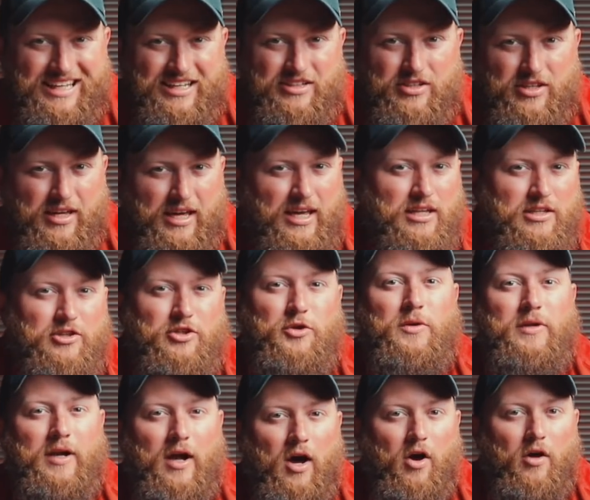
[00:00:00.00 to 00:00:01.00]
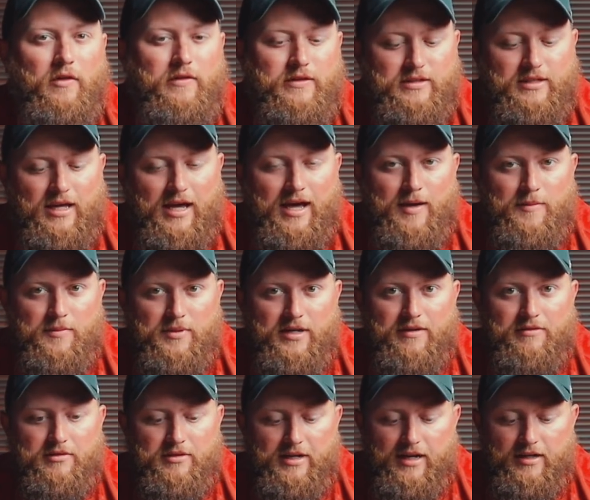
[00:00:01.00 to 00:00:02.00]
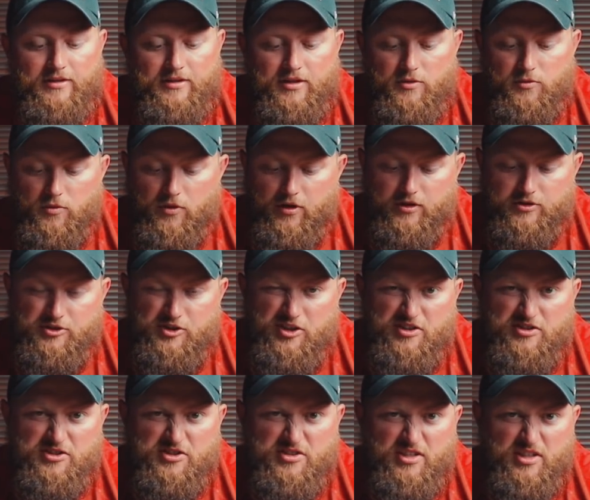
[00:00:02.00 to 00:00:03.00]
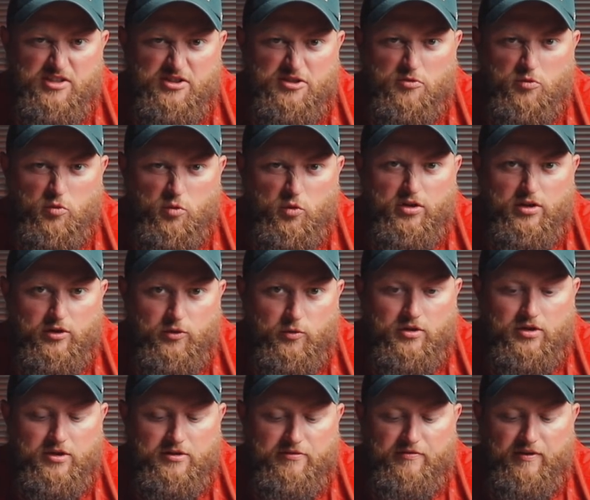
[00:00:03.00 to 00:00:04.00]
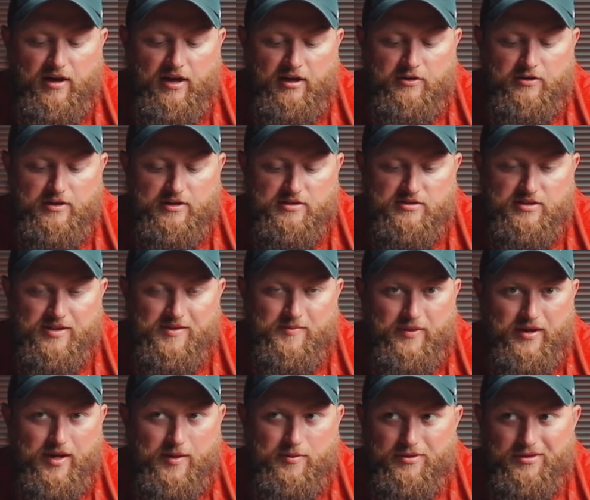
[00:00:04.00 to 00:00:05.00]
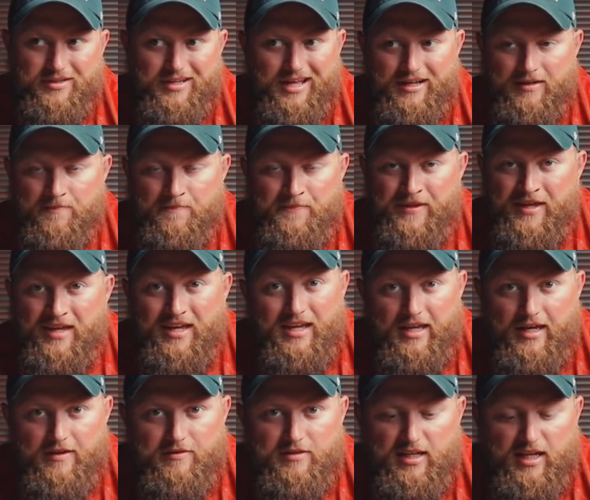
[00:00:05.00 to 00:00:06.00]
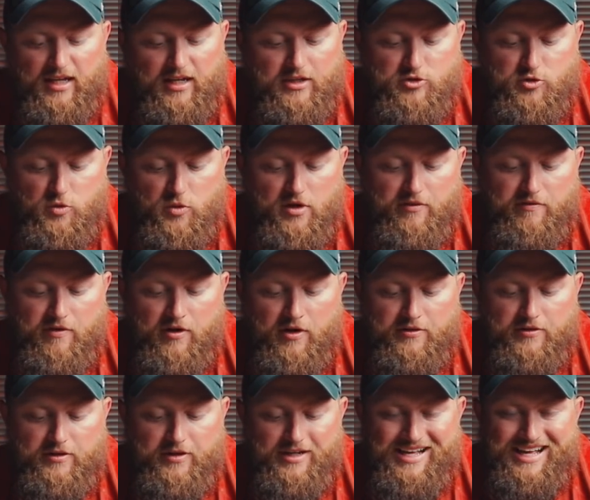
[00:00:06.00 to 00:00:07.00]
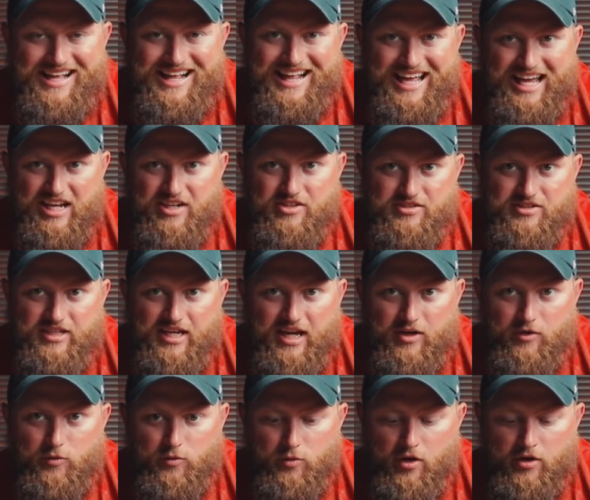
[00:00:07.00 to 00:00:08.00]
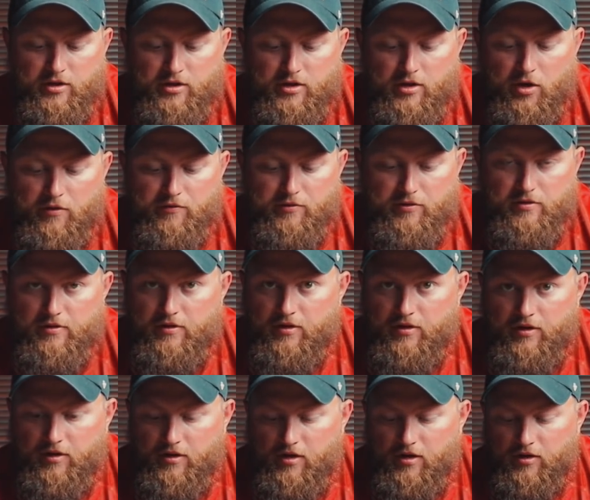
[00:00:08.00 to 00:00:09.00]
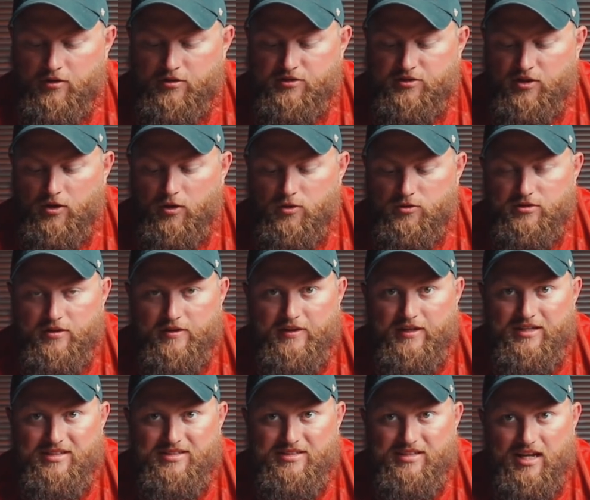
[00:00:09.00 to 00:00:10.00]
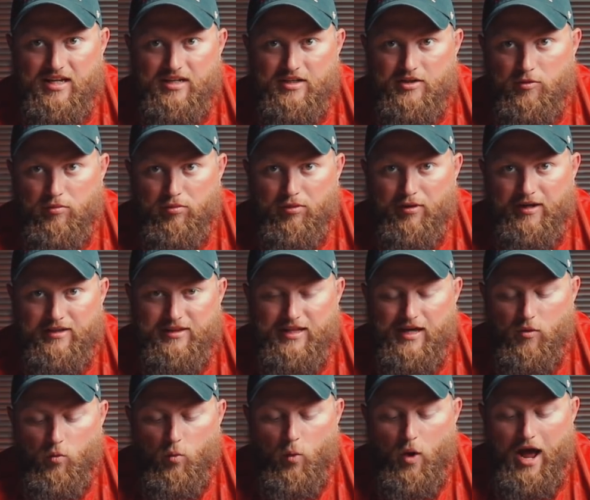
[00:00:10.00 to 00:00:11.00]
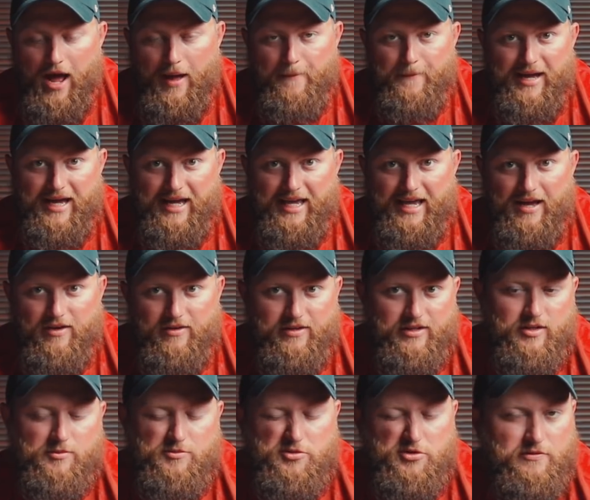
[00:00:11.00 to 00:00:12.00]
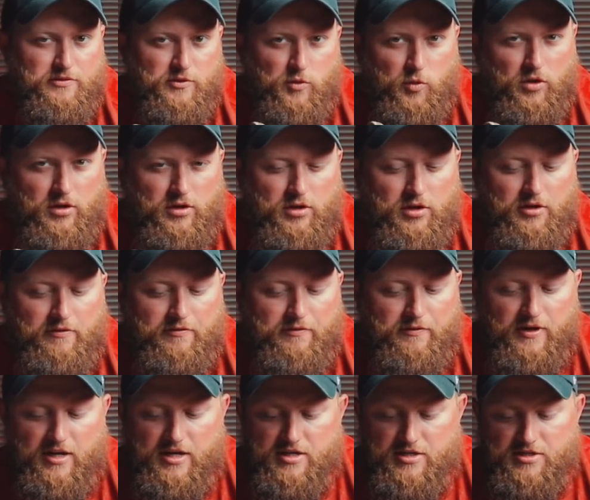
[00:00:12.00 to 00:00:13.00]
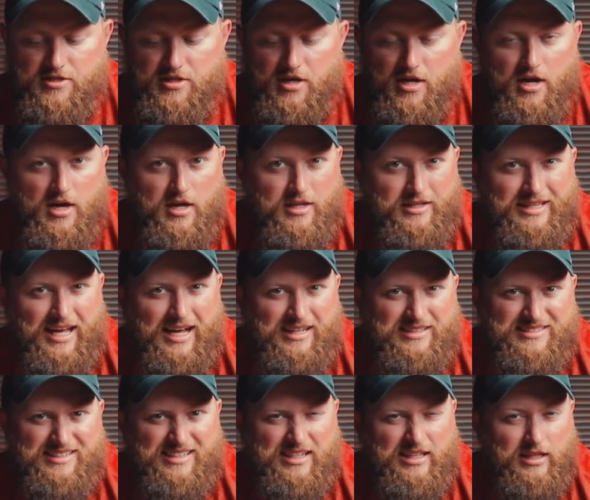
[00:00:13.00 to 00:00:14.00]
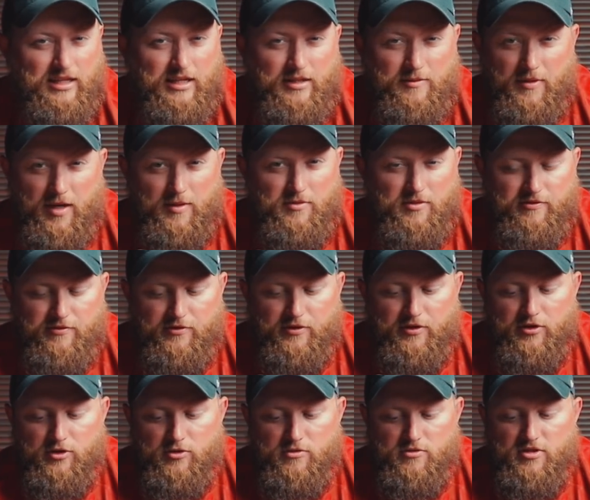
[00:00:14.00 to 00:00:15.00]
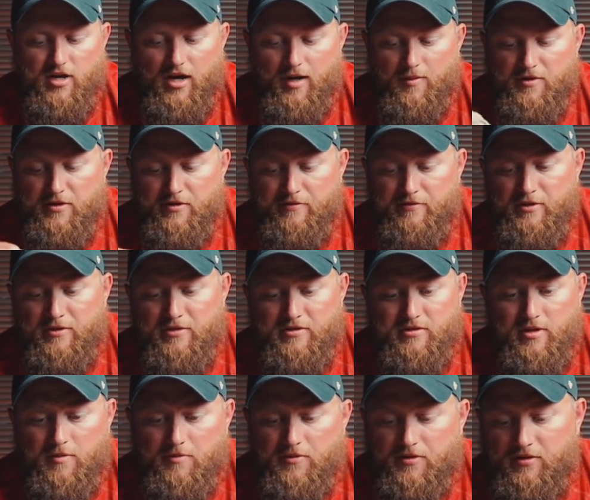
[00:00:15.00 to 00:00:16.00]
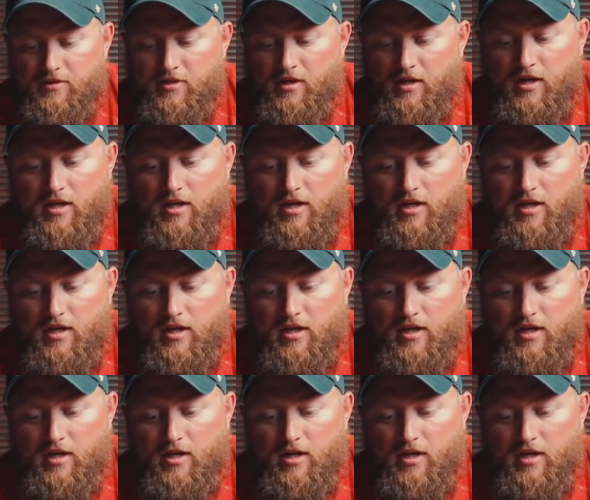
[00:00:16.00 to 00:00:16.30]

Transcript: Now you can't do it all the time, but every now and then it works. You can just get some really fine grit sandpaper, like even like a 1200, and just kind of run it over the soles of these, and it'll bring that white back out in them. So if you want to look fresh, nice and clean, maybe for a new job interview or something,